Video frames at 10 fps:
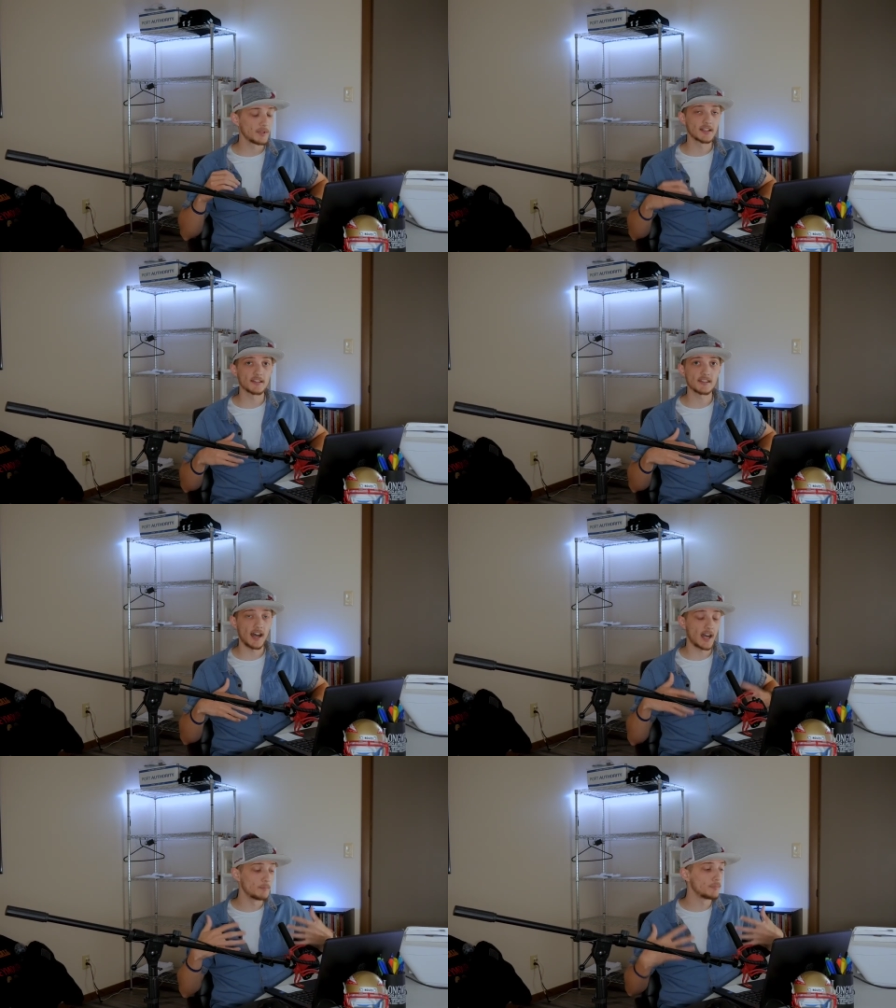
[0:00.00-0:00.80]
because
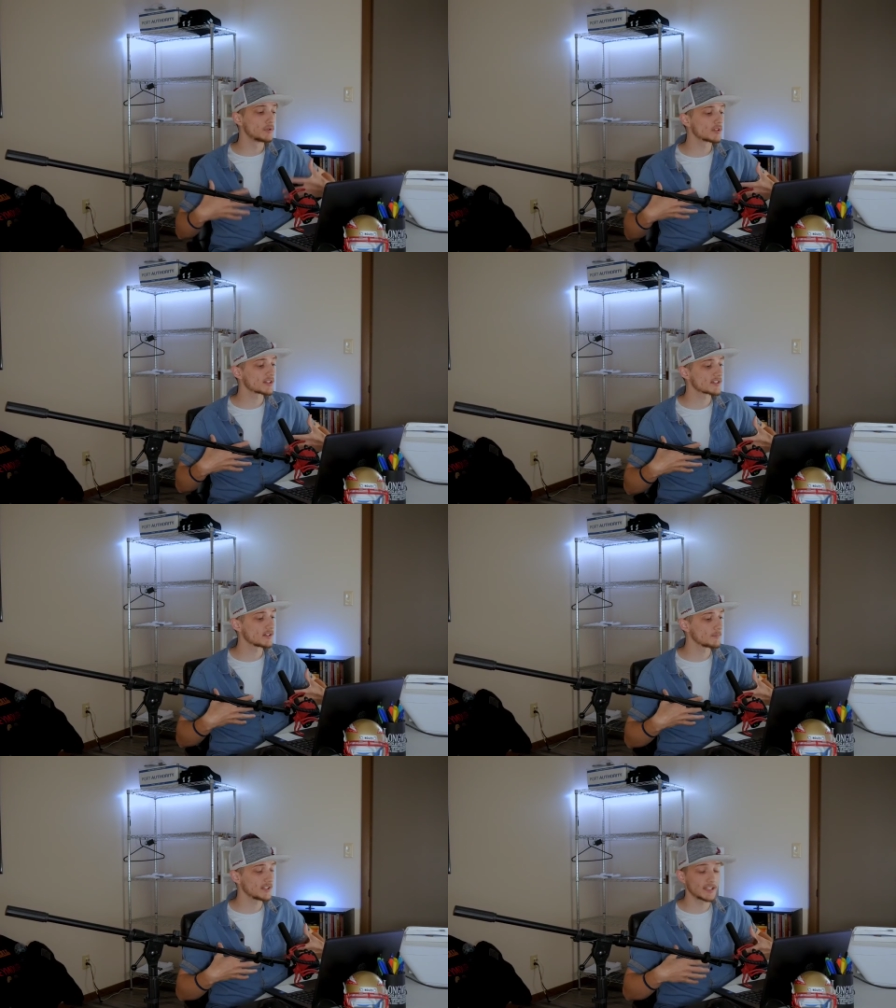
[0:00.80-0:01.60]
I'm building
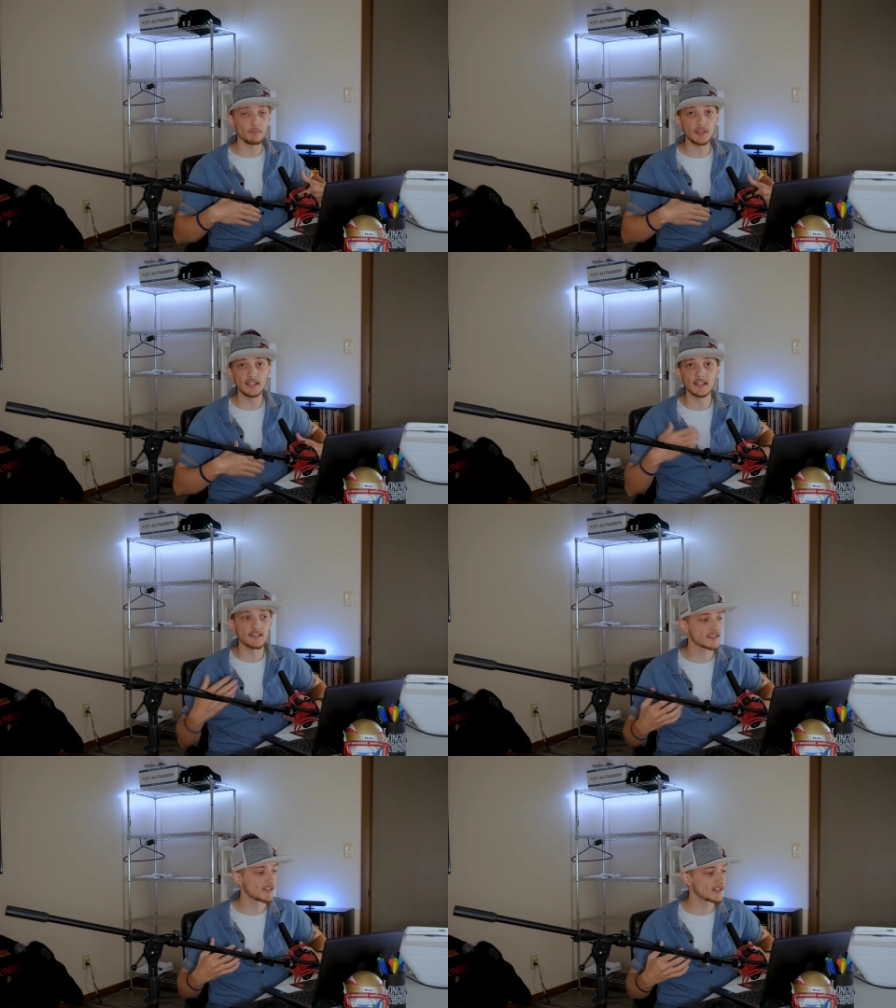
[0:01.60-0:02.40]
something and being
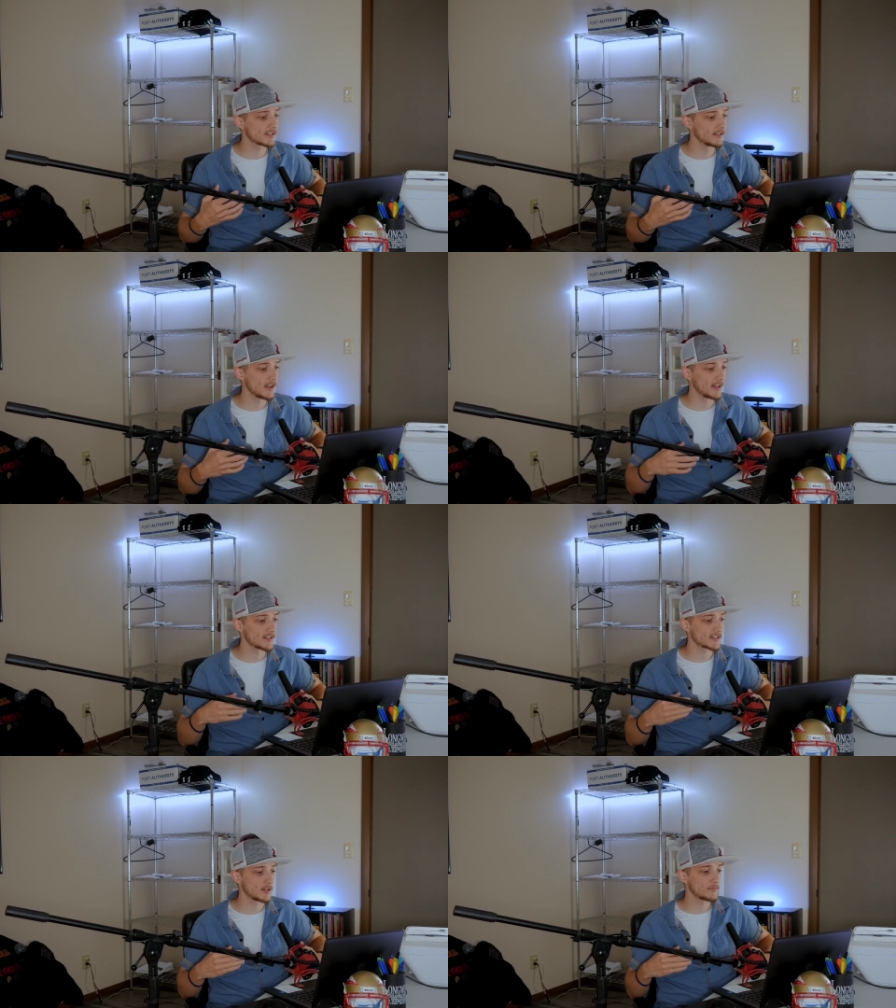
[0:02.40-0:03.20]
consistent
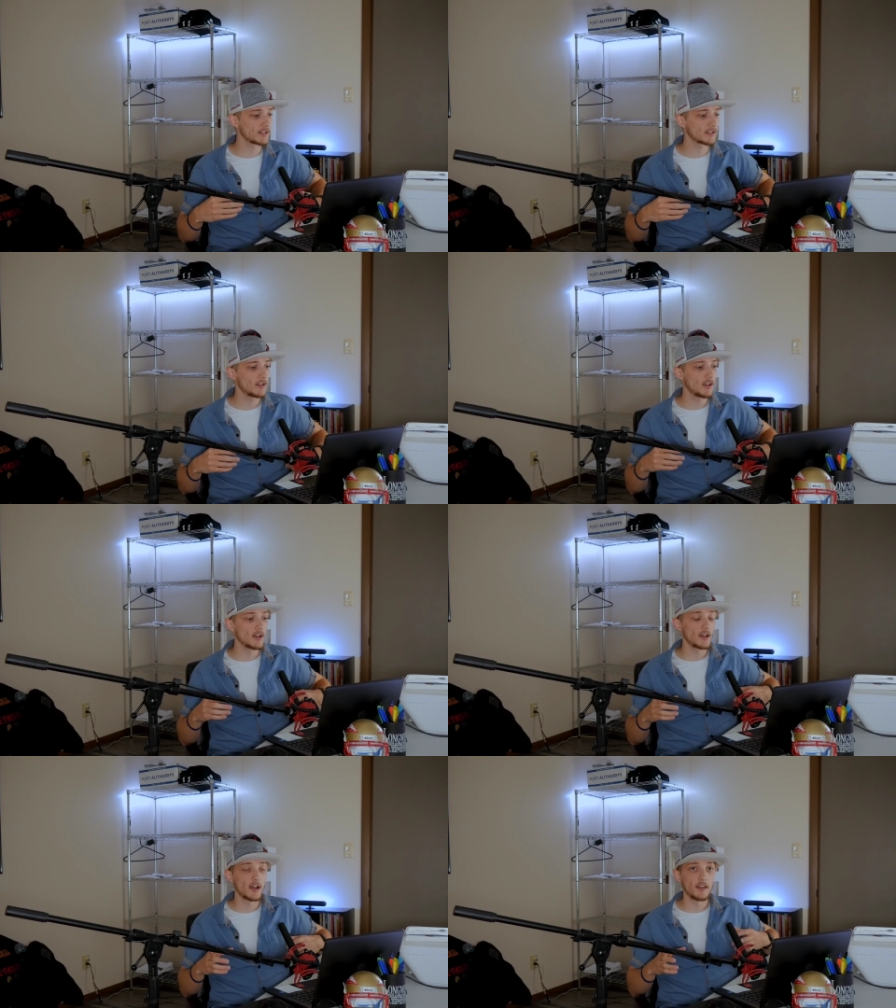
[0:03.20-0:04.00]
at something
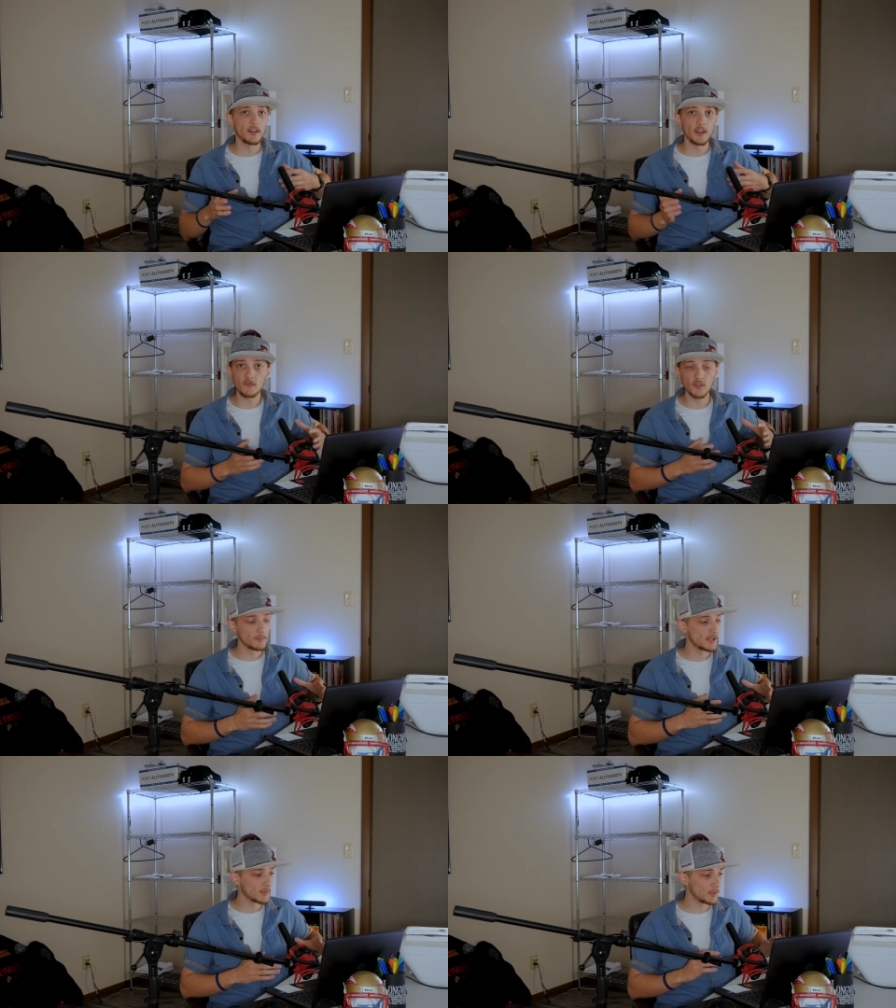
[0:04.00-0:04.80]
that not
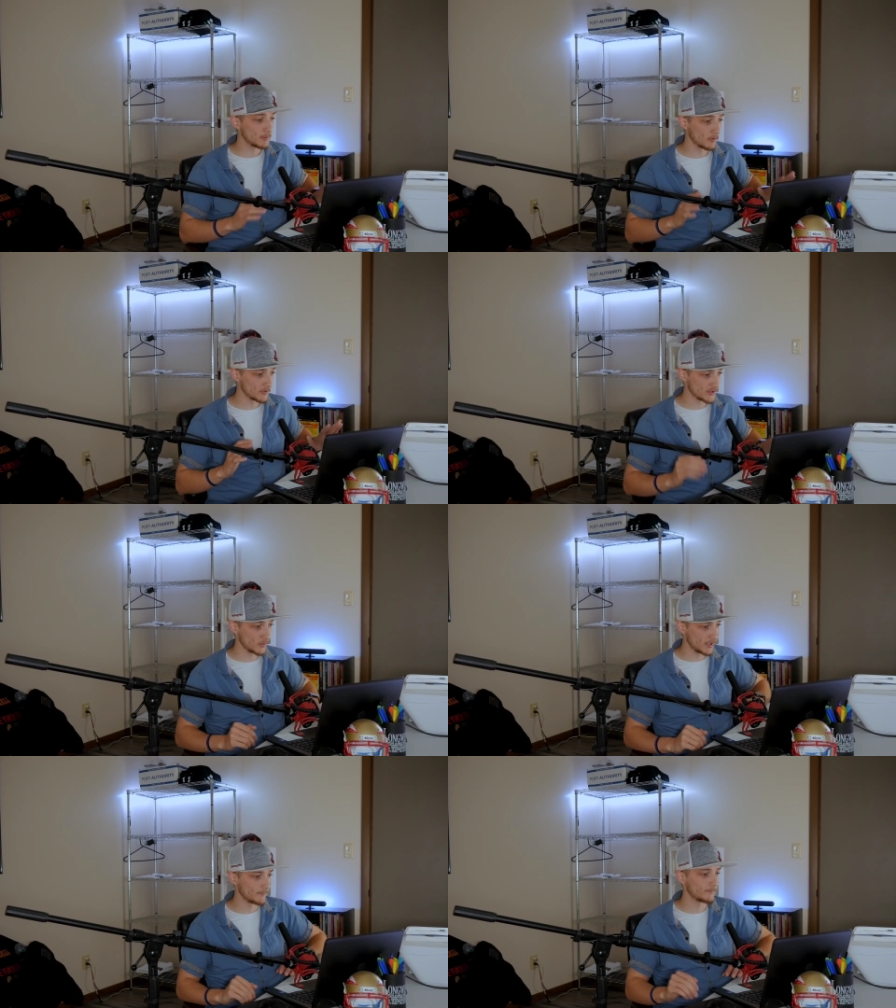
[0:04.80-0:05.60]
very many people are
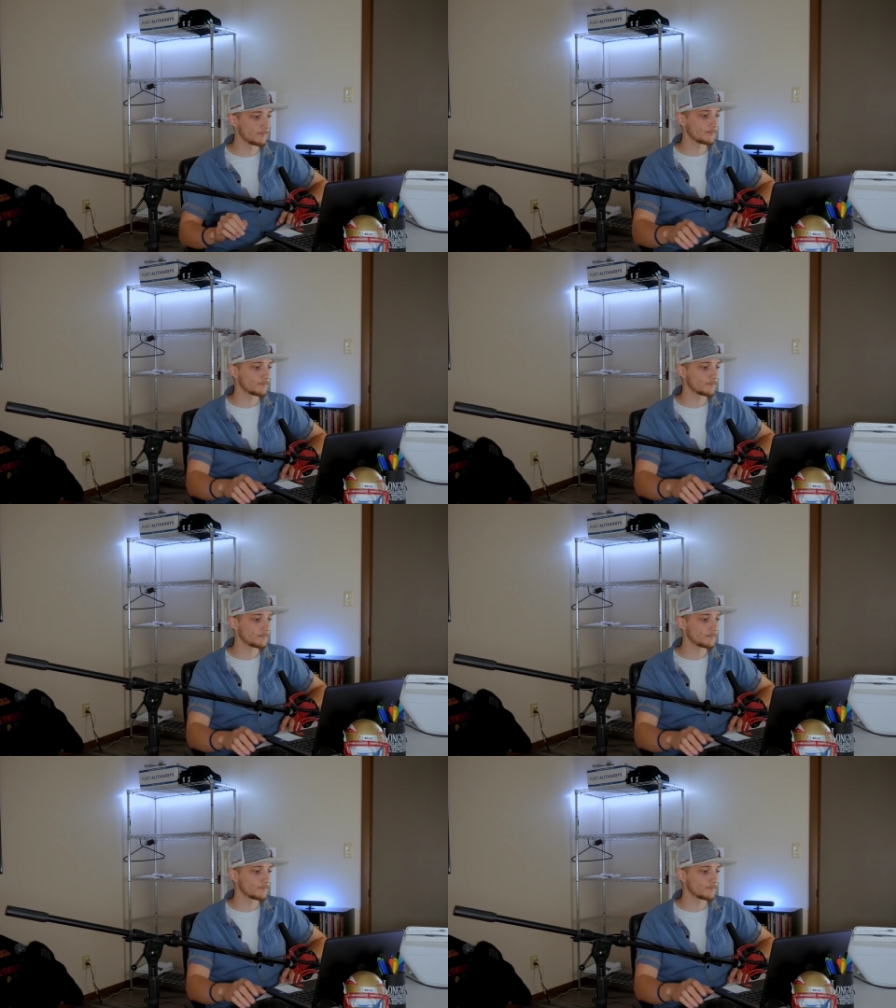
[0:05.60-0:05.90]
doing.